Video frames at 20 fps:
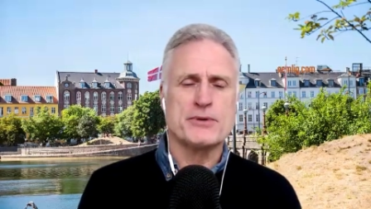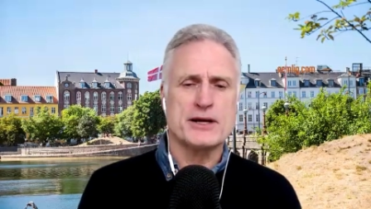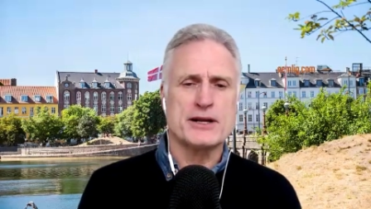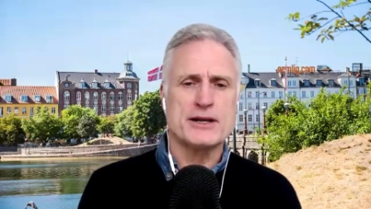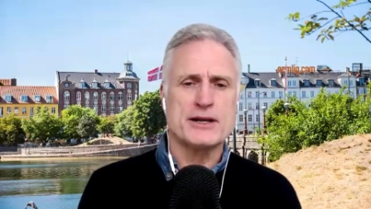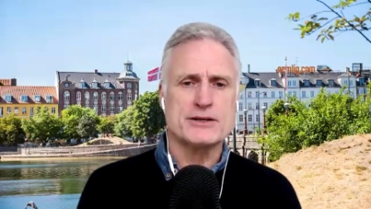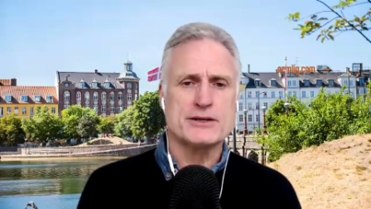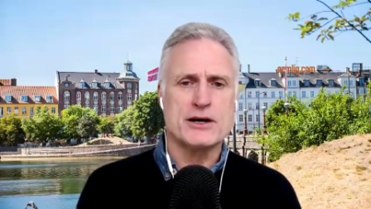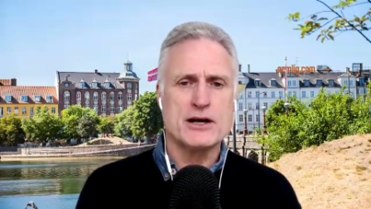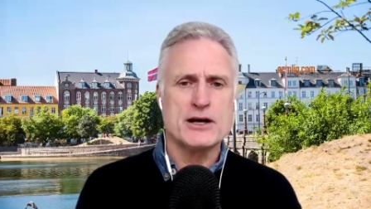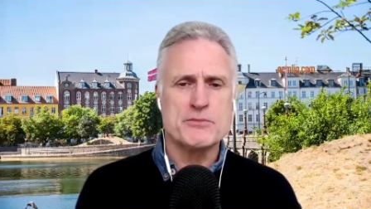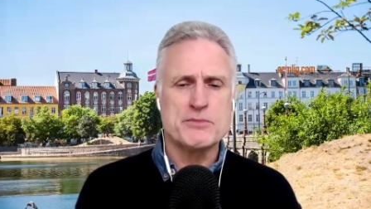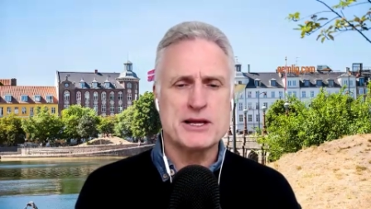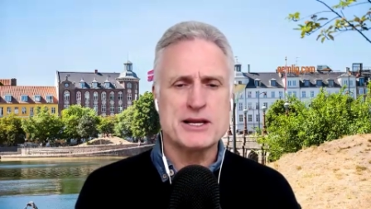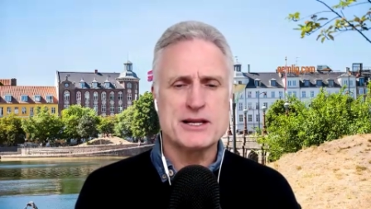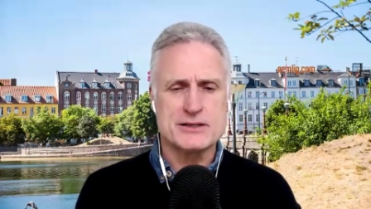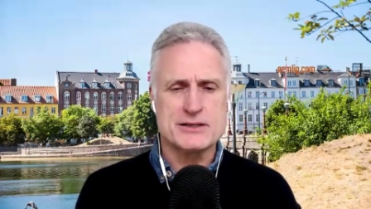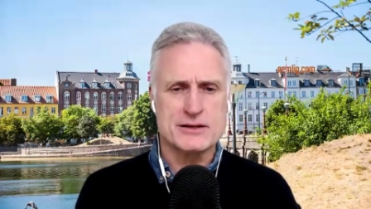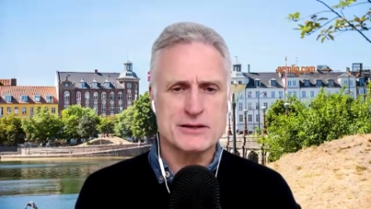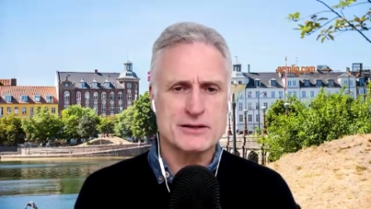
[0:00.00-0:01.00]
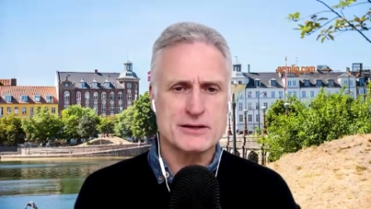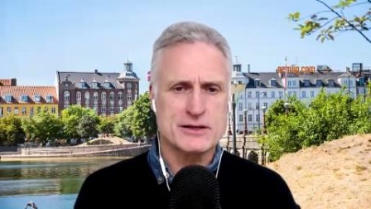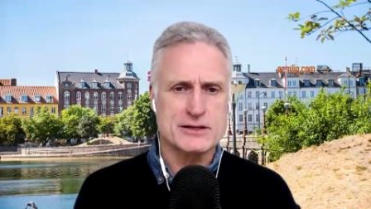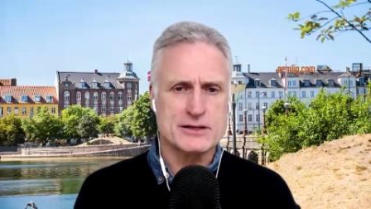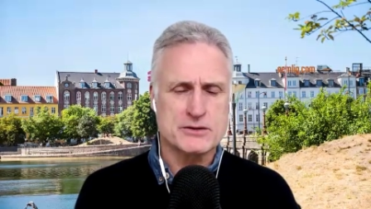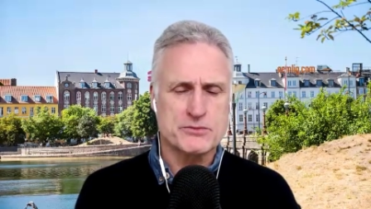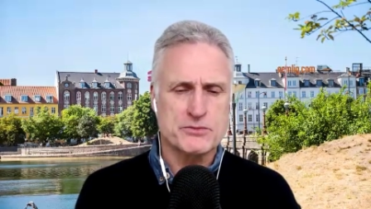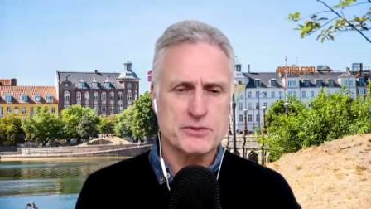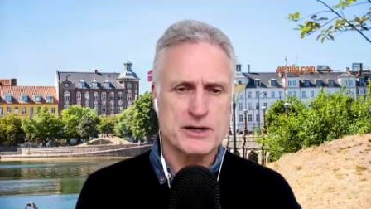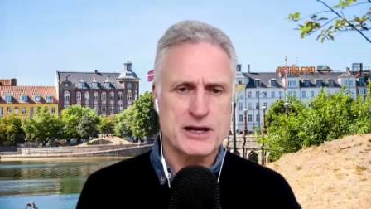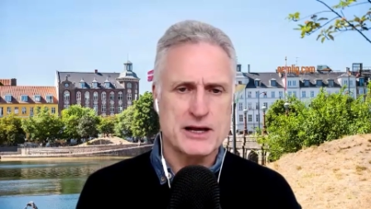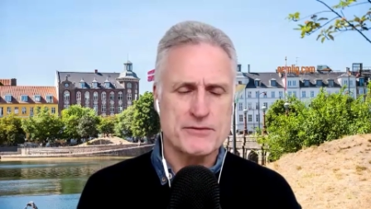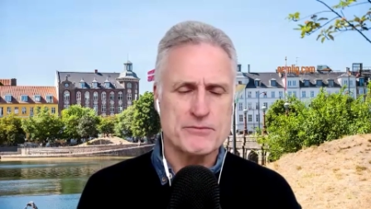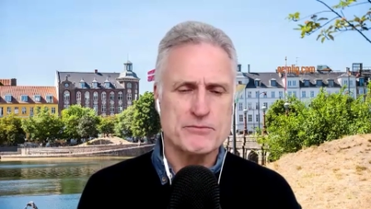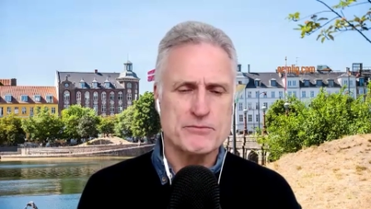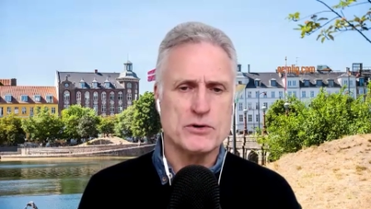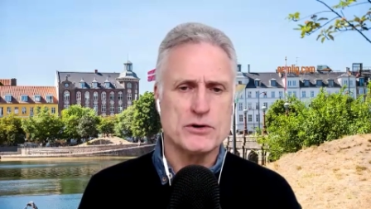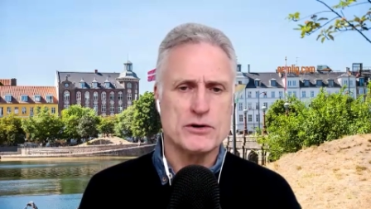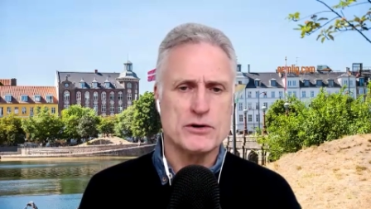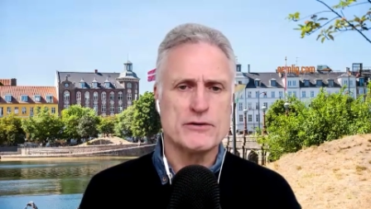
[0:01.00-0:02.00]
by getting diabetes and things if we
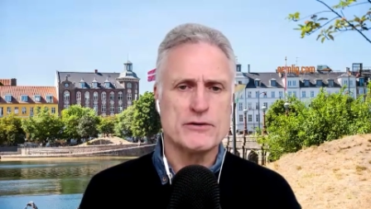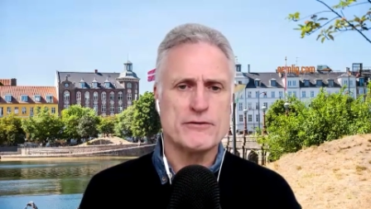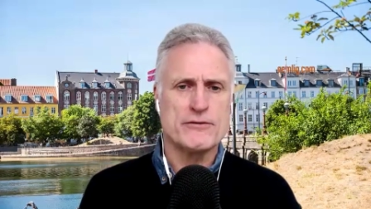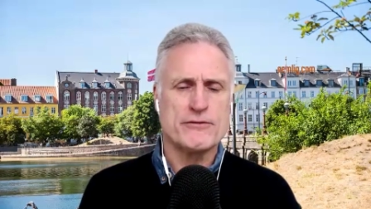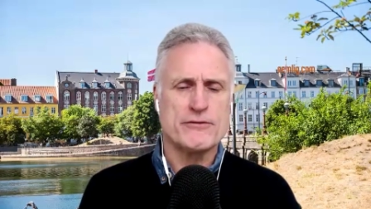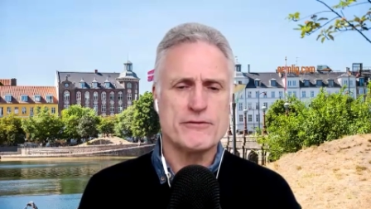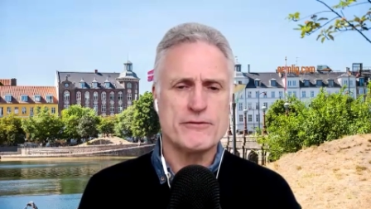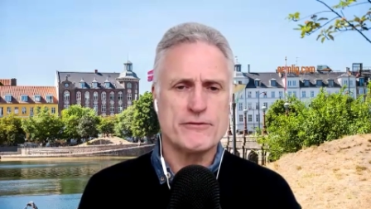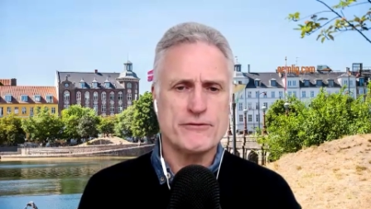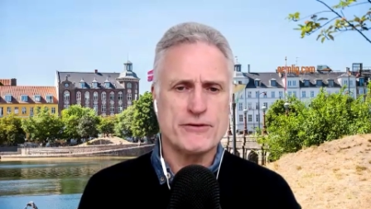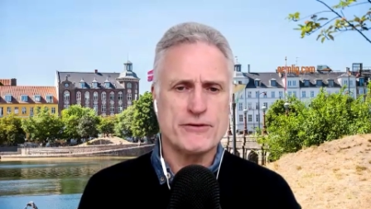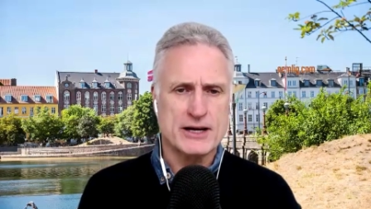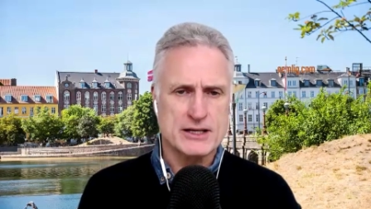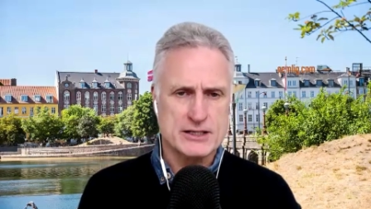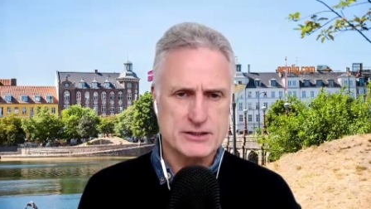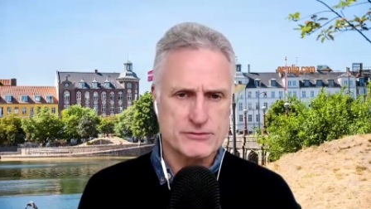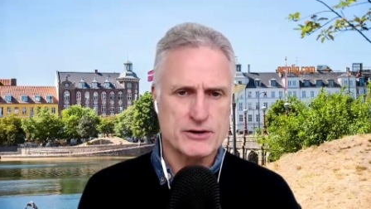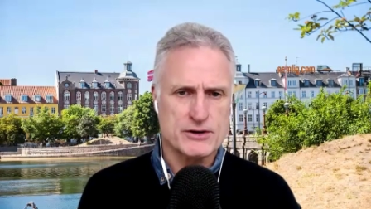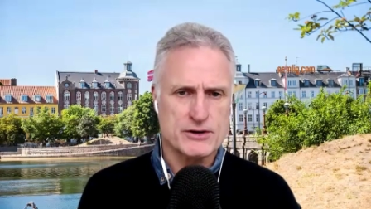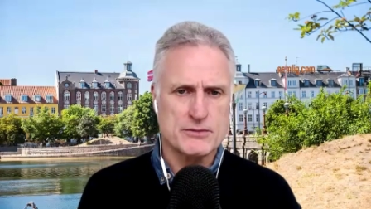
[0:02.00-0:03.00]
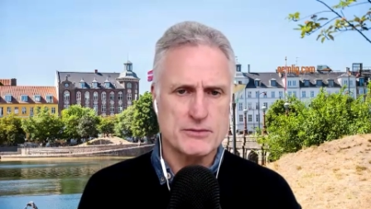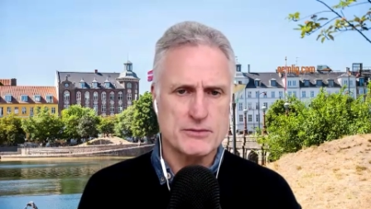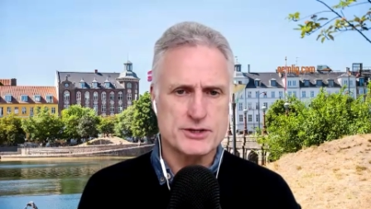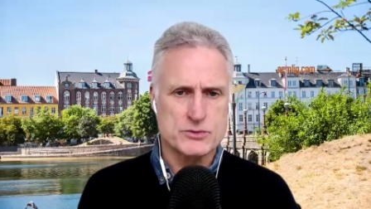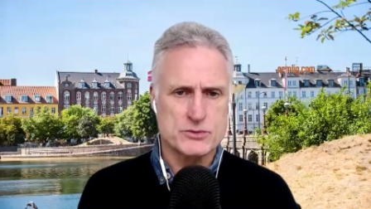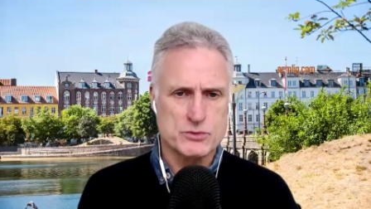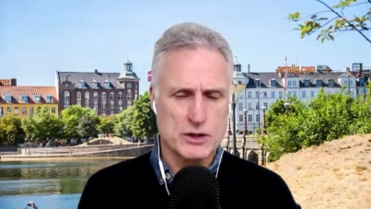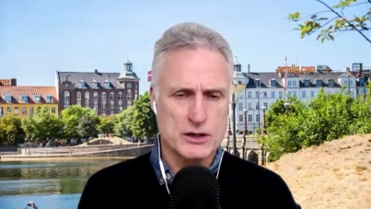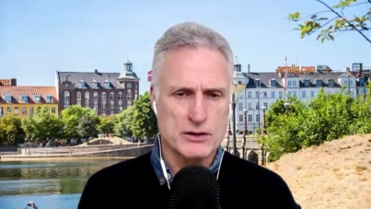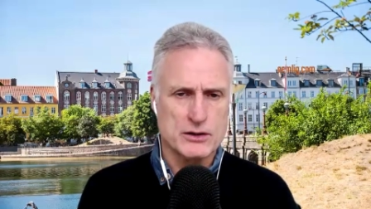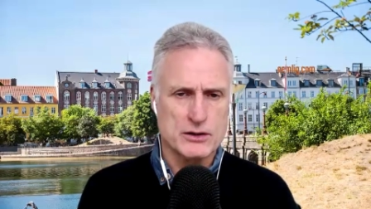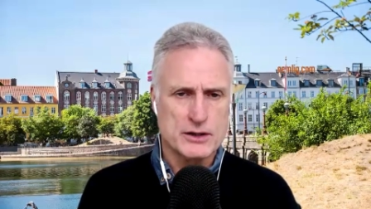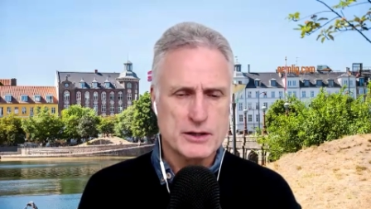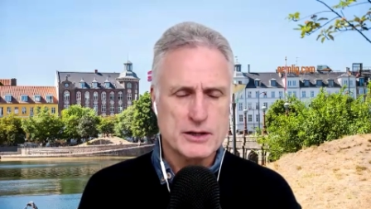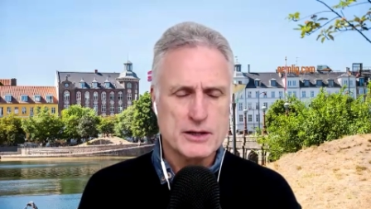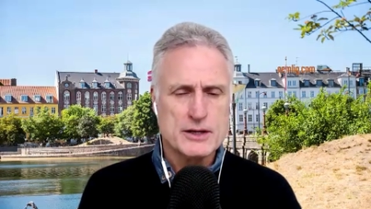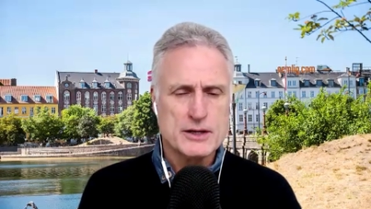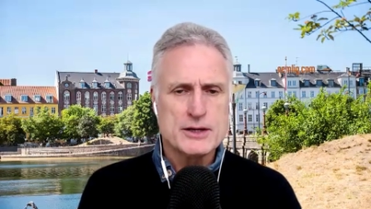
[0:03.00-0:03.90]
have more fast fibers as well.